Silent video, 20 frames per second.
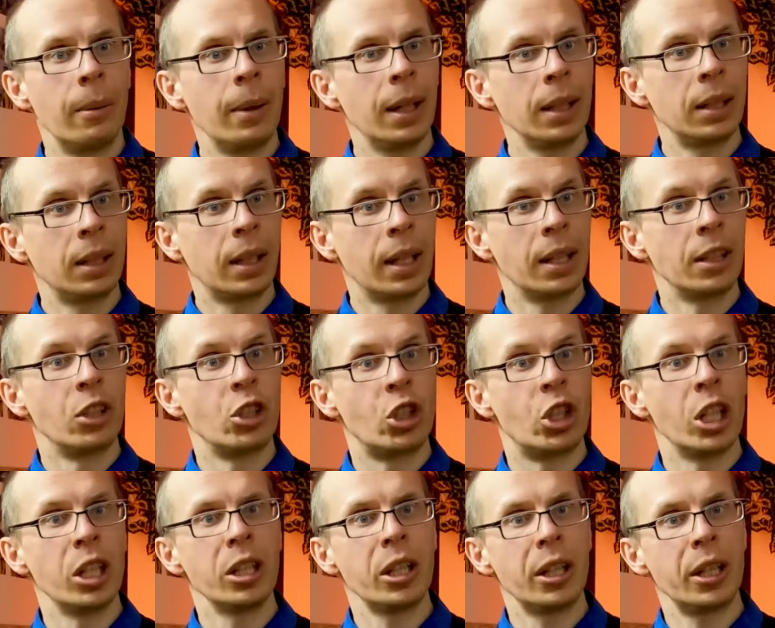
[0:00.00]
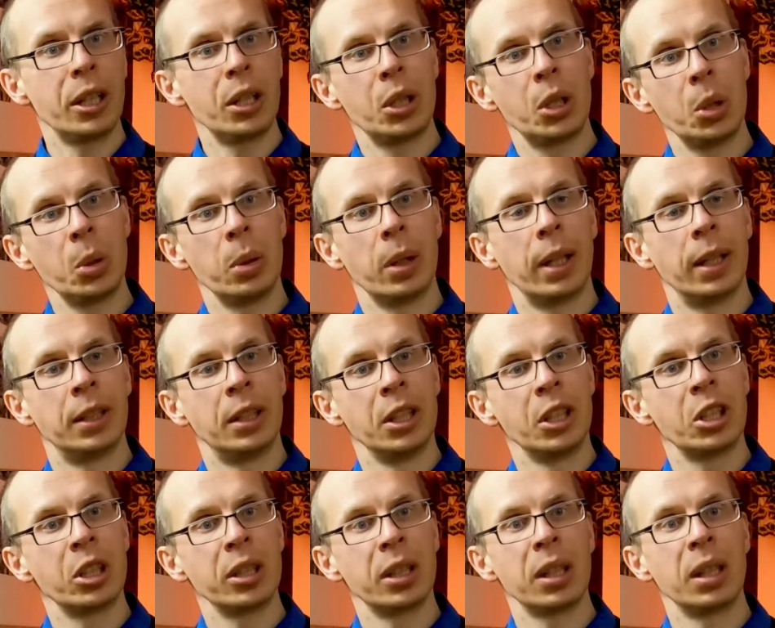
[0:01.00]
that can generate you
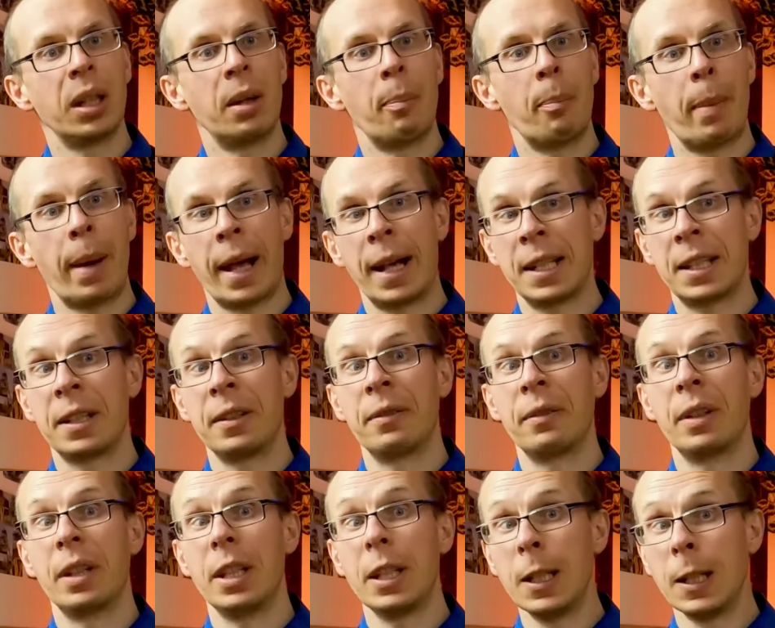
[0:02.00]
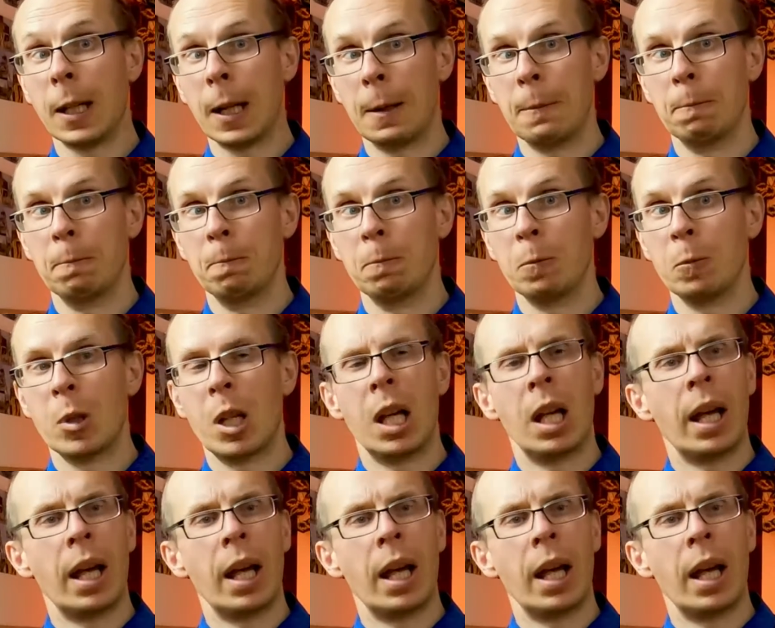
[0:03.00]
additional passive income.